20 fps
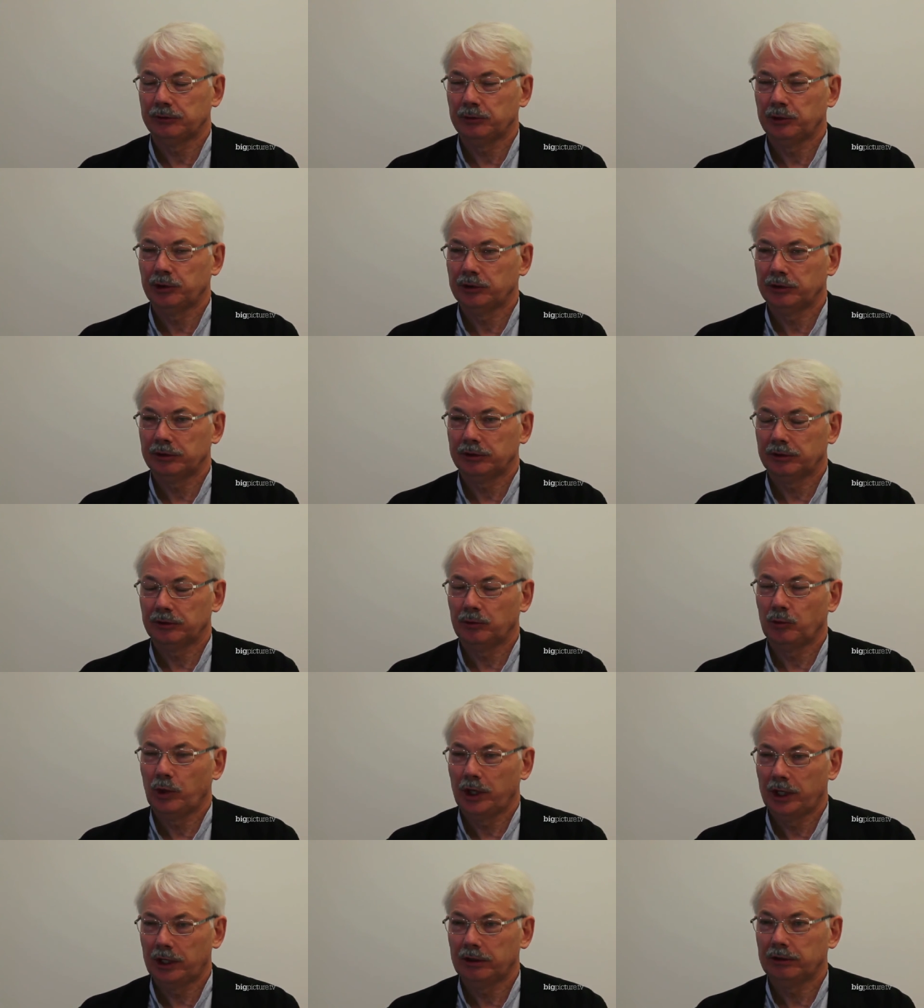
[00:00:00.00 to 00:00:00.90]
to work
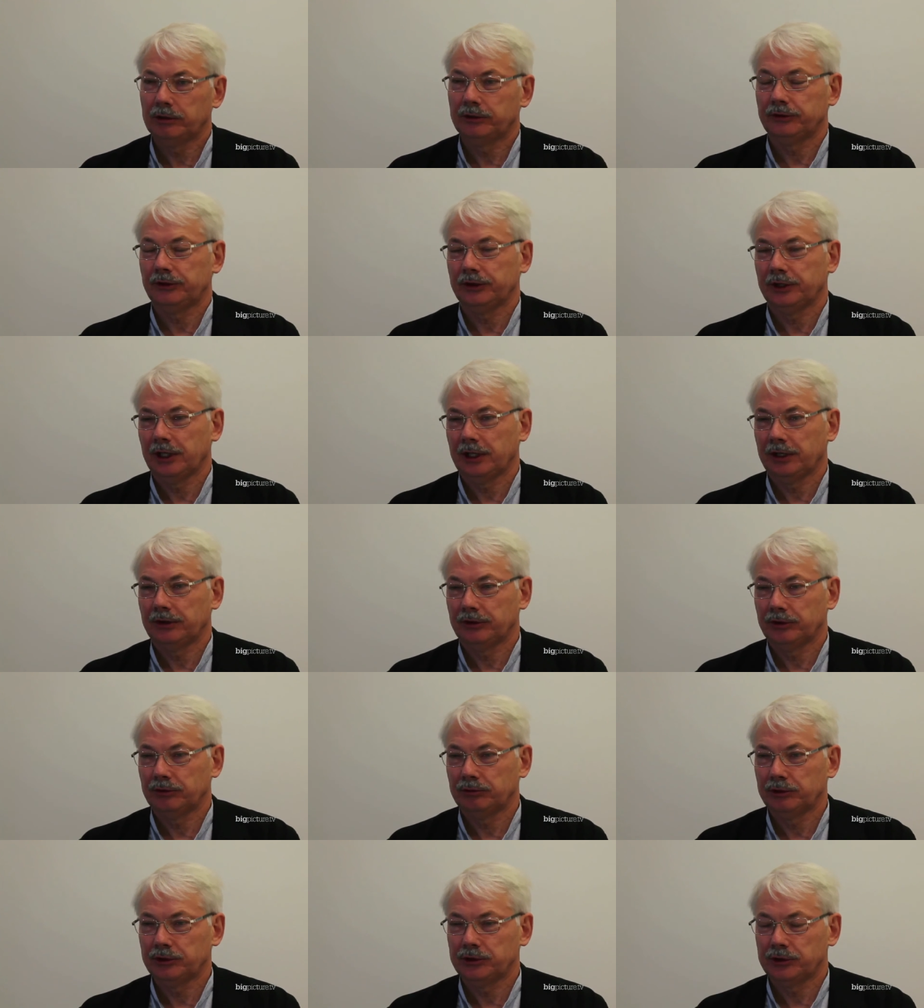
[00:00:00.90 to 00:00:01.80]
well and to get
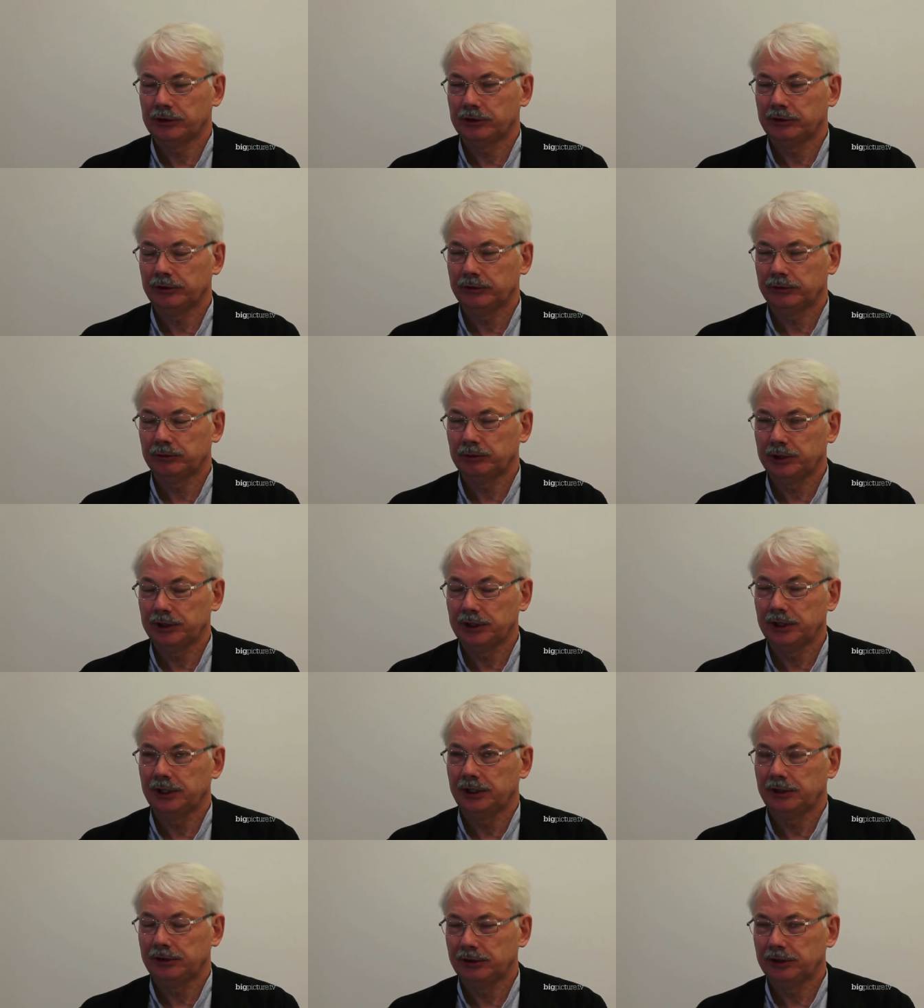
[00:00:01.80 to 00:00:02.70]
the returns we
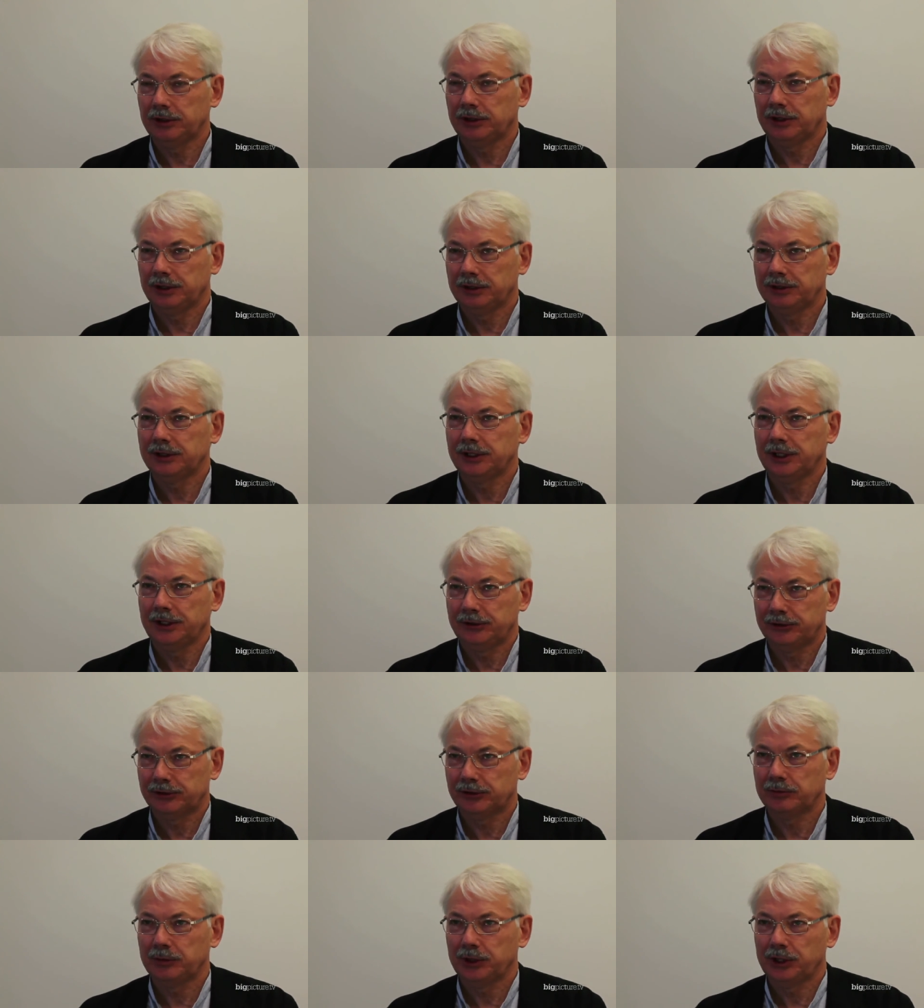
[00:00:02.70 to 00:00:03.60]
need, it
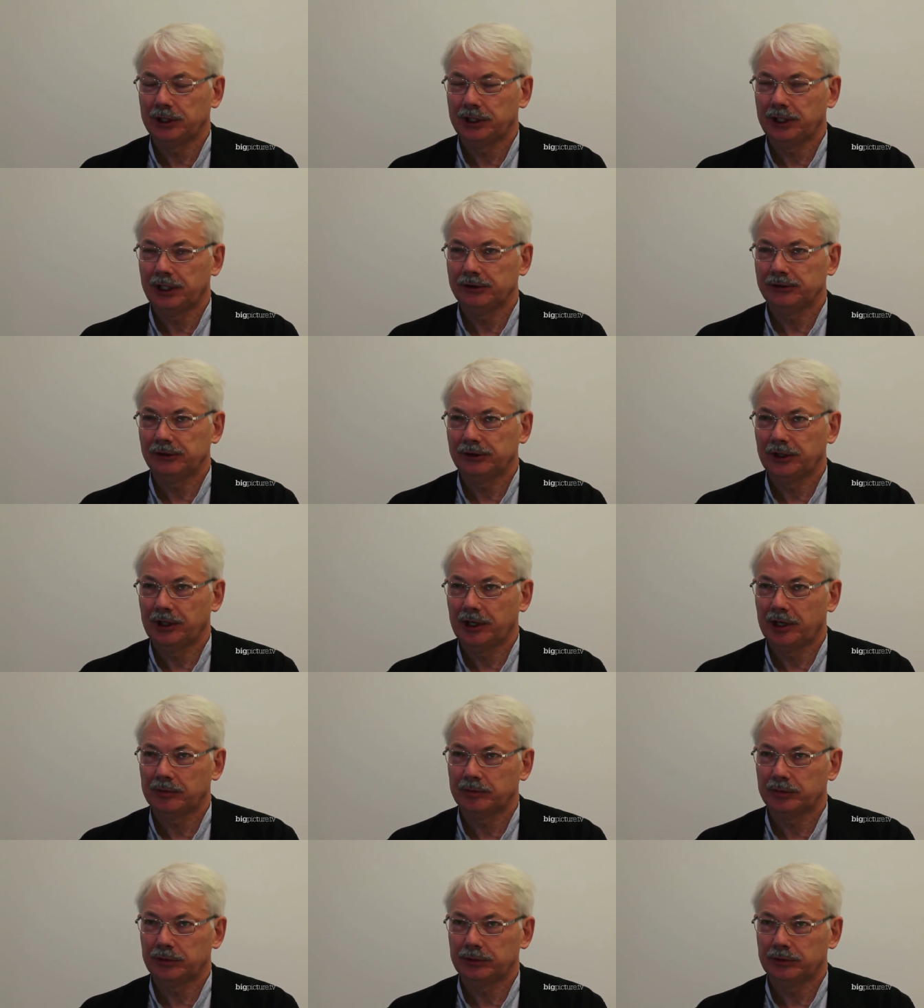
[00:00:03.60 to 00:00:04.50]
needs to be connected
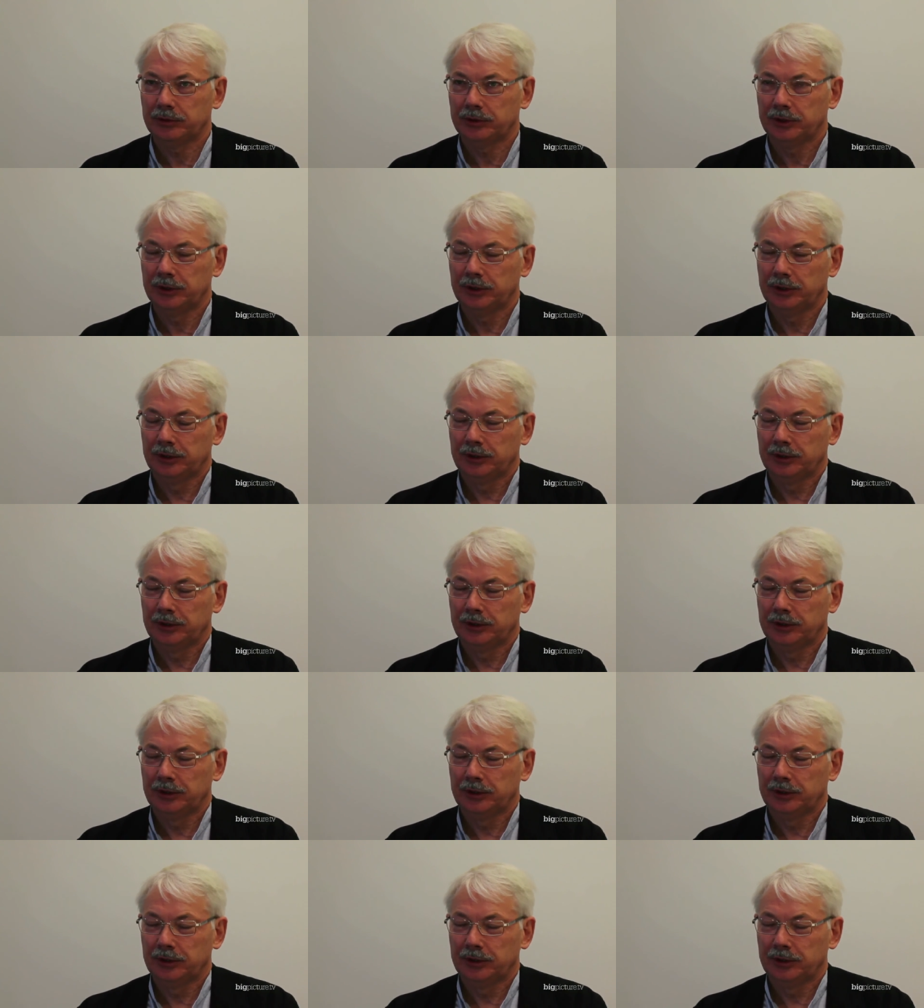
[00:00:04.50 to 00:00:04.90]
up, and